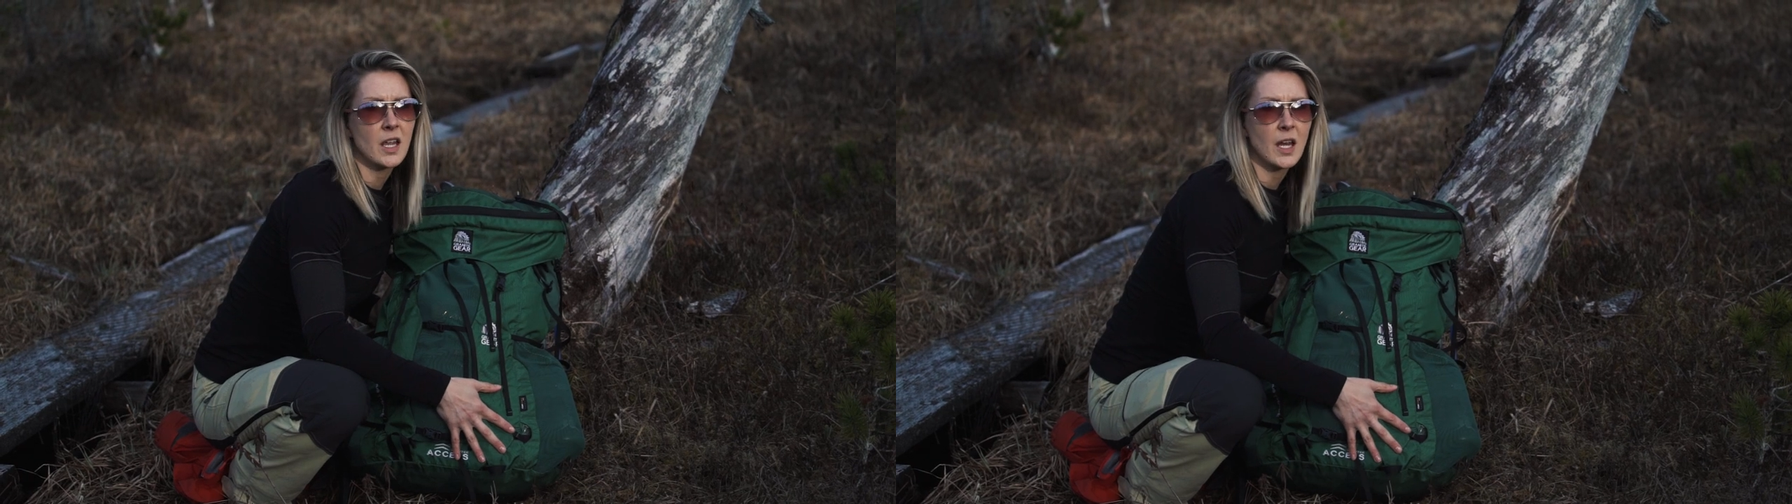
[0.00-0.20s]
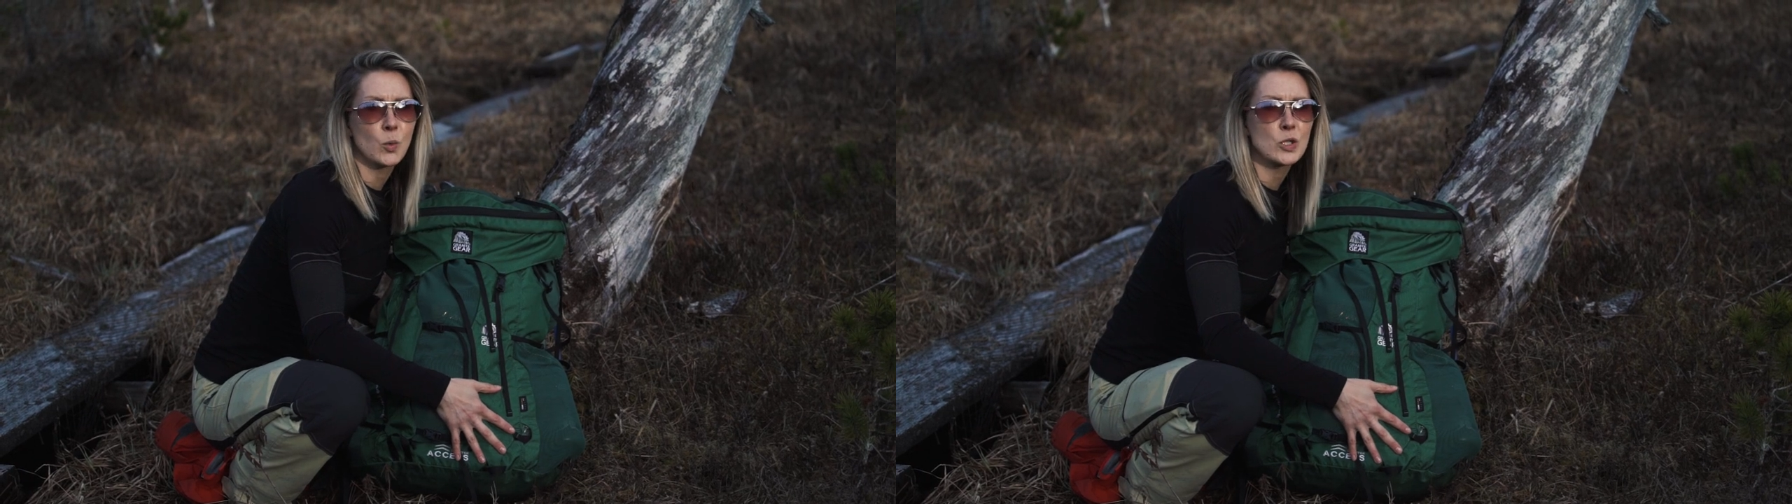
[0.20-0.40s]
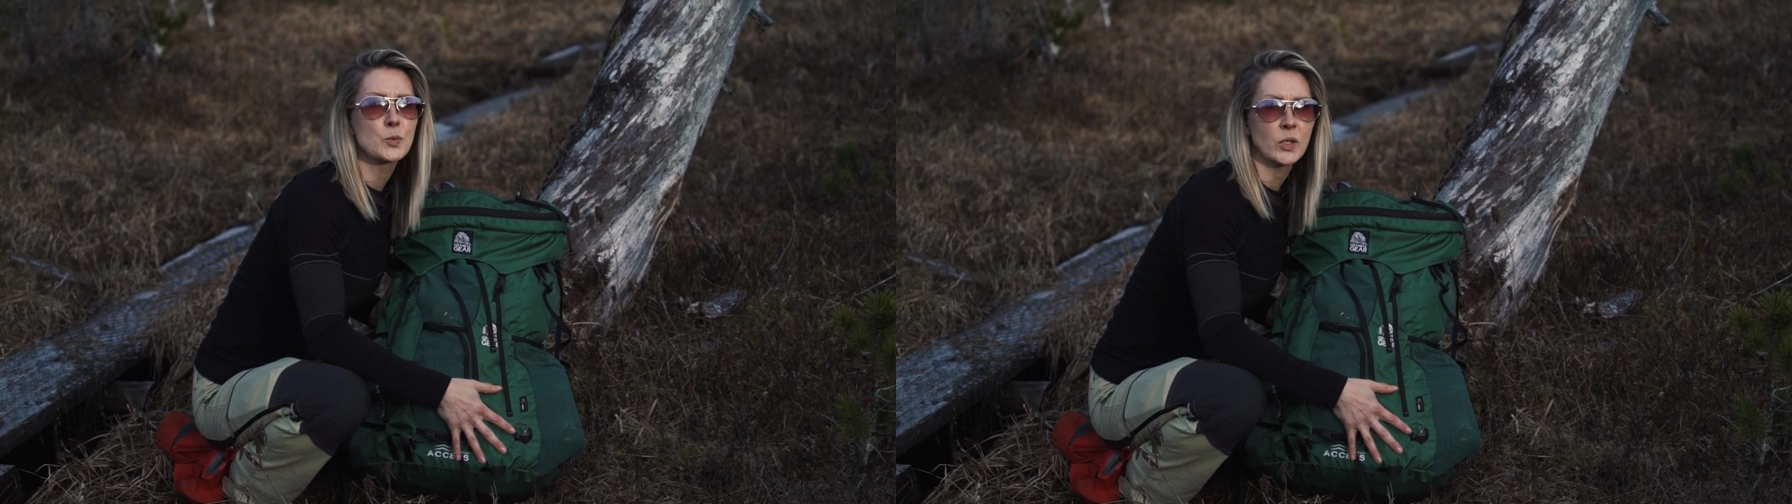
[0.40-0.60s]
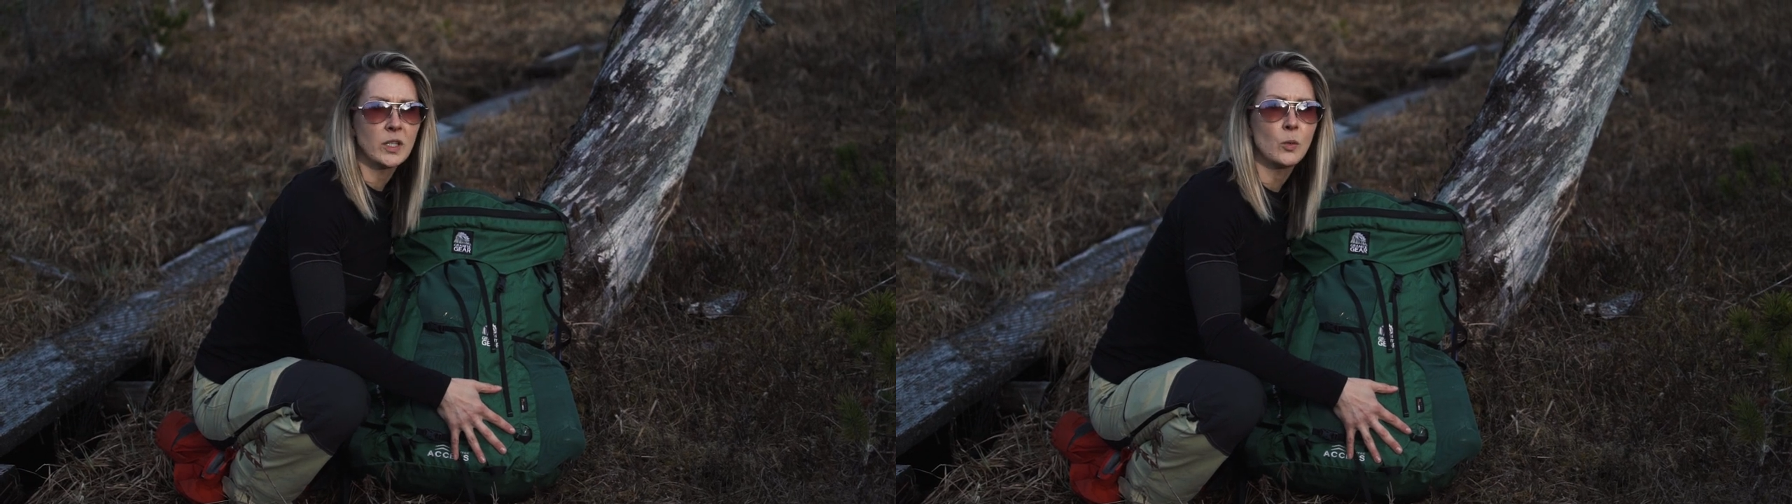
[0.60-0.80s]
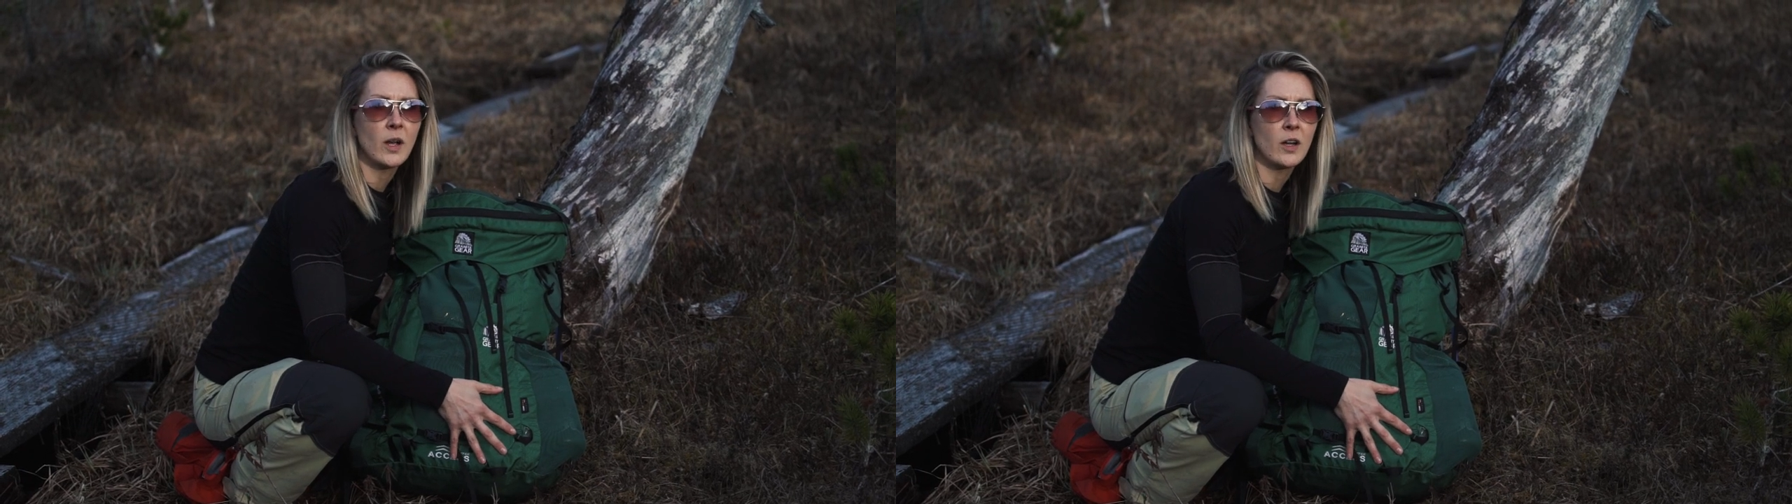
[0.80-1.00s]
It works
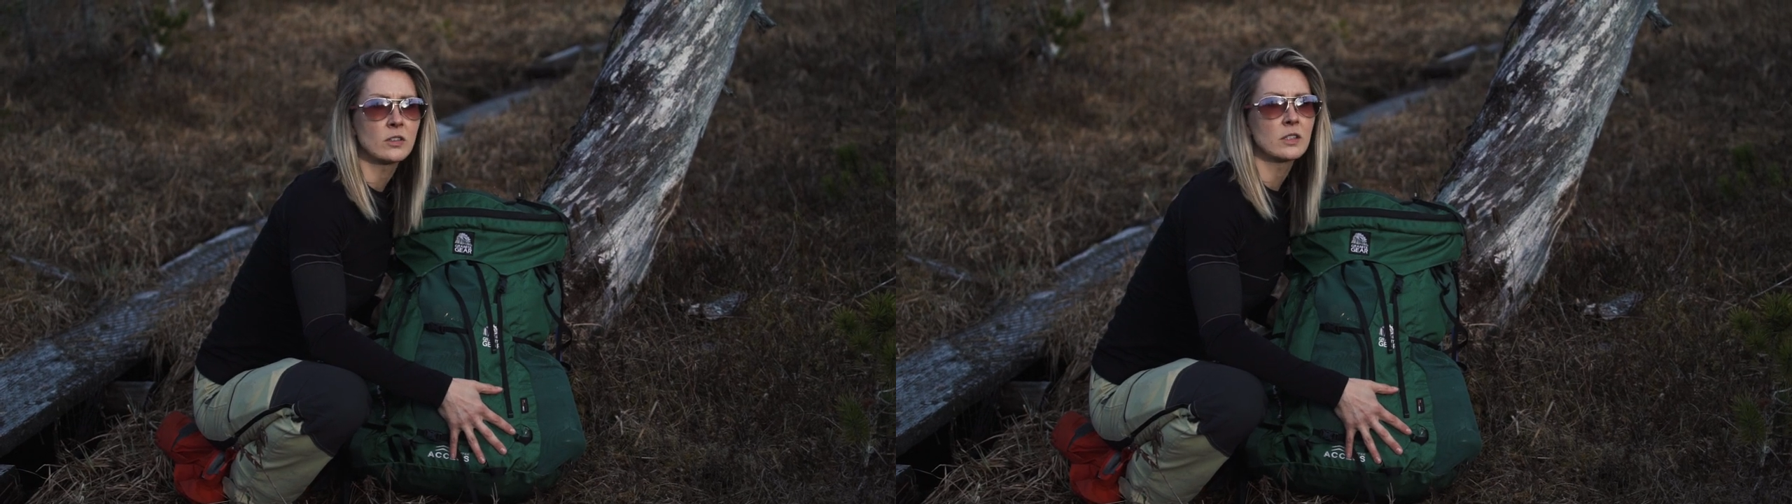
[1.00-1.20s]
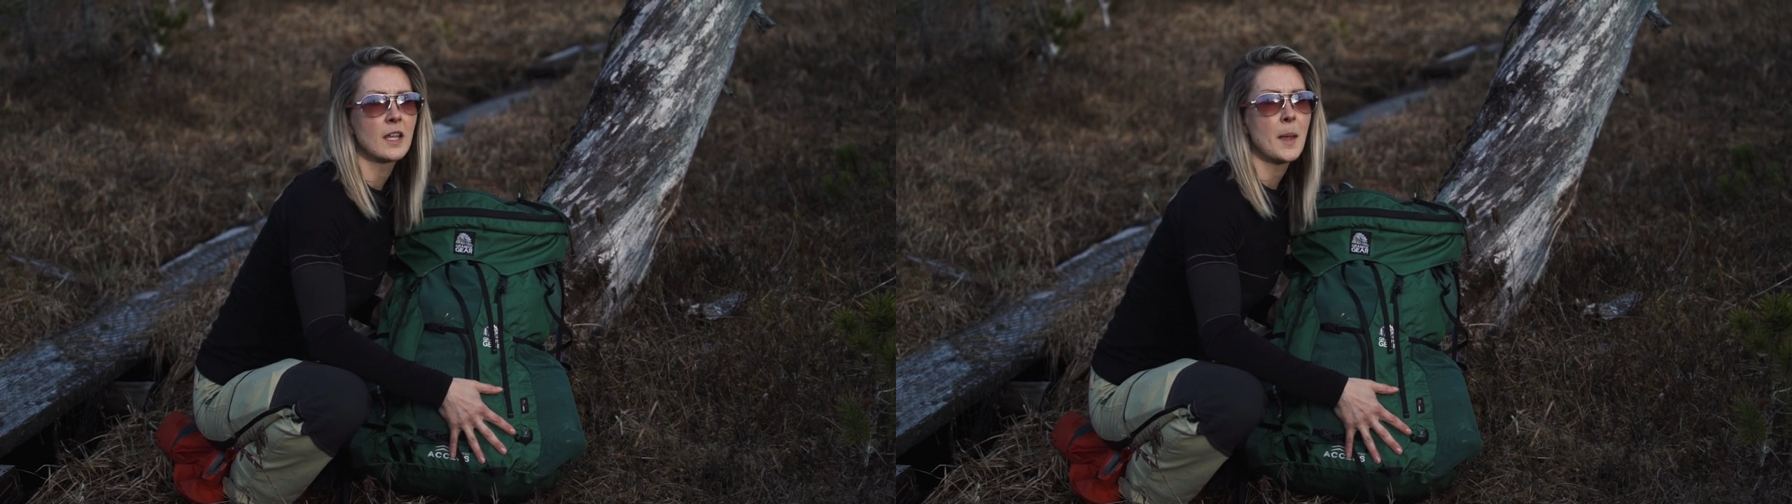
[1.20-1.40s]
pretty well,